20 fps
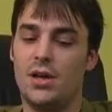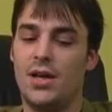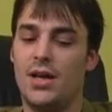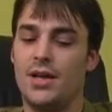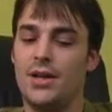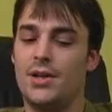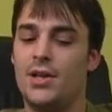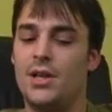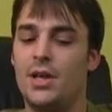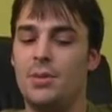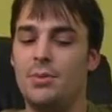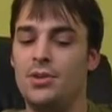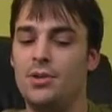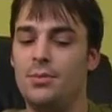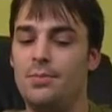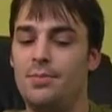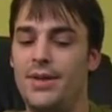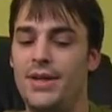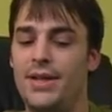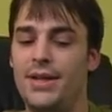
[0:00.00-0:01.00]
like
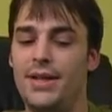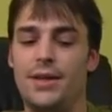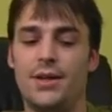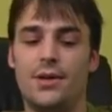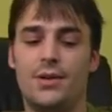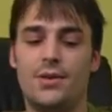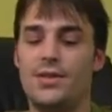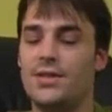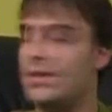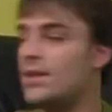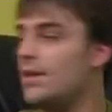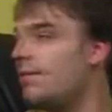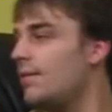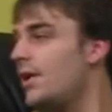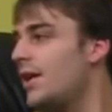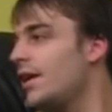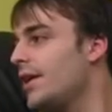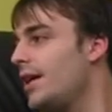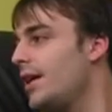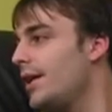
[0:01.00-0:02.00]
WP nodes, stuff
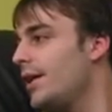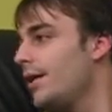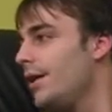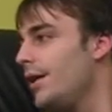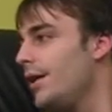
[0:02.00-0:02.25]
like that.